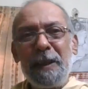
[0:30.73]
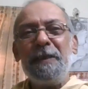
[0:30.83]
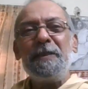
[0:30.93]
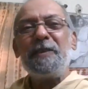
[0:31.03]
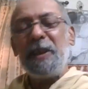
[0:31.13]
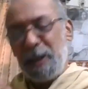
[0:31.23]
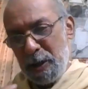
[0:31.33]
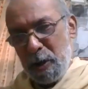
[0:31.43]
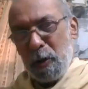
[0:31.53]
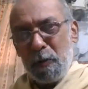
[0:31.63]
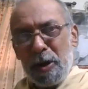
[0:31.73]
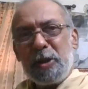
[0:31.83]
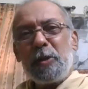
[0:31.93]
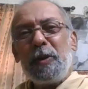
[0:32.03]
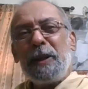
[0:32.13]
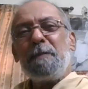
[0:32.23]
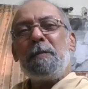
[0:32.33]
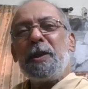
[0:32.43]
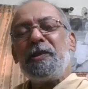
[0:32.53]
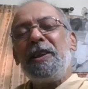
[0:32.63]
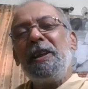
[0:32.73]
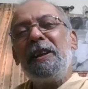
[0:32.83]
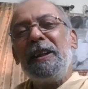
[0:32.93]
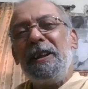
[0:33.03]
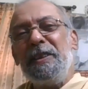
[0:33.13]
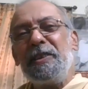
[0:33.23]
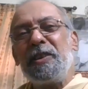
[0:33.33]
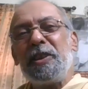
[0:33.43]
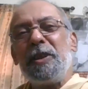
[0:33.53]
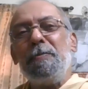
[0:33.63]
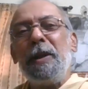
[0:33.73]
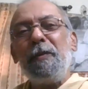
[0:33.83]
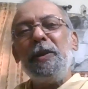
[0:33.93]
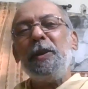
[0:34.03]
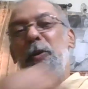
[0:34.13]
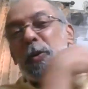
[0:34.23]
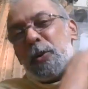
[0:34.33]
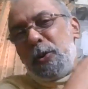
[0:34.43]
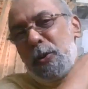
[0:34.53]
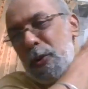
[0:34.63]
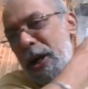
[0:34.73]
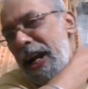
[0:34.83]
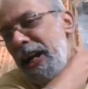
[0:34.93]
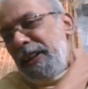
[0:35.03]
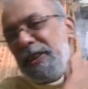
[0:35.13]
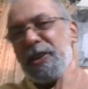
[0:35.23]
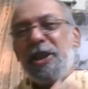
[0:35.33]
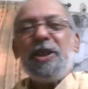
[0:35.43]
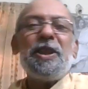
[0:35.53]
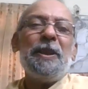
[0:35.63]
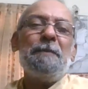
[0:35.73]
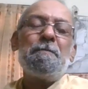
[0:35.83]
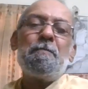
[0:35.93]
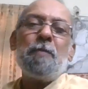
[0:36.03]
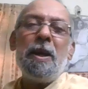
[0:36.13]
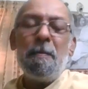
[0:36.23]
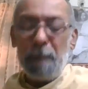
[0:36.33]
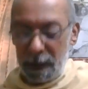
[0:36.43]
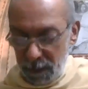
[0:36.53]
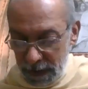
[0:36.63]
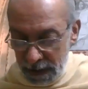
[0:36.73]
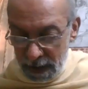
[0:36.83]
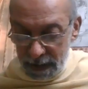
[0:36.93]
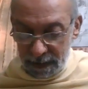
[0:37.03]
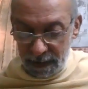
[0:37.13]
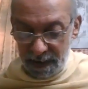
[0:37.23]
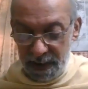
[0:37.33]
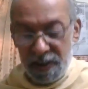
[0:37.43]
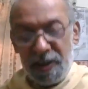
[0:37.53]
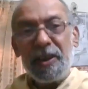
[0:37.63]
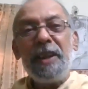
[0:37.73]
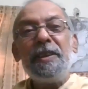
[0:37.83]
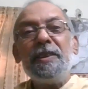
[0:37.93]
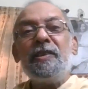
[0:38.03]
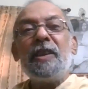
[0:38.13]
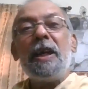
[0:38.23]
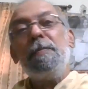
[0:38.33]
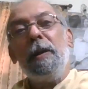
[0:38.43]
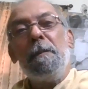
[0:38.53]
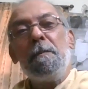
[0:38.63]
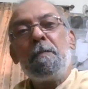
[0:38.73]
It is a one-to-one personal uh, discussion between the guru and the shishya, between the teacher and the disciple.